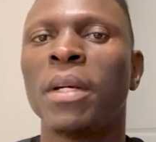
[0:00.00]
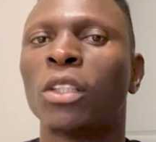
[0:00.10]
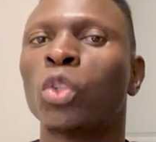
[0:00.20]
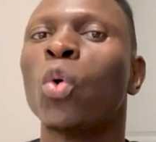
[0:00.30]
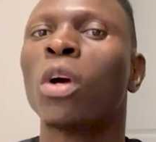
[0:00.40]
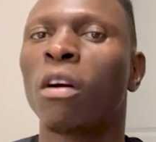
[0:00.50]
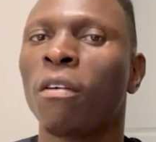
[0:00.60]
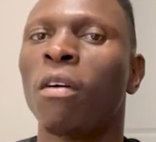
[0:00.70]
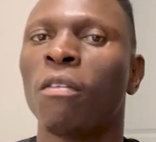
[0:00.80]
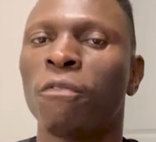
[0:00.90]
it took
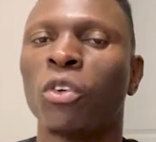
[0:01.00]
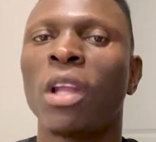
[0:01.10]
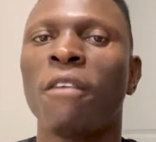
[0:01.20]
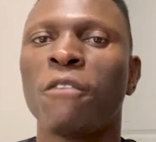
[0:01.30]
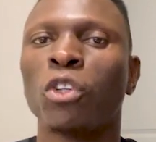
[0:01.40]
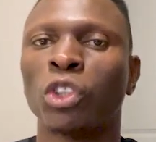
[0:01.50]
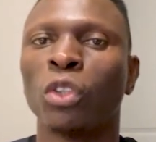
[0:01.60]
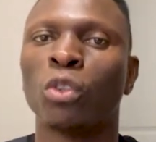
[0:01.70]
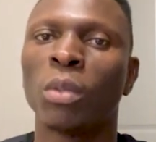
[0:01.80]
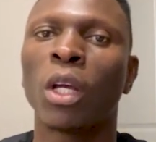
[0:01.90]
for that
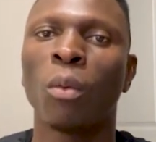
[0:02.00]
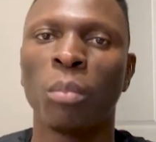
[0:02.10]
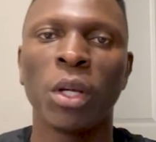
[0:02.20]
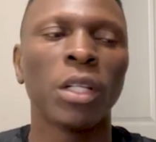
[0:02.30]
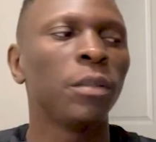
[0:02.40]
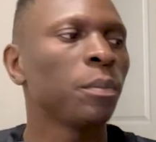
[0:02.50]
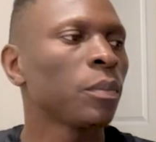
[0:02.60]
function to be completed.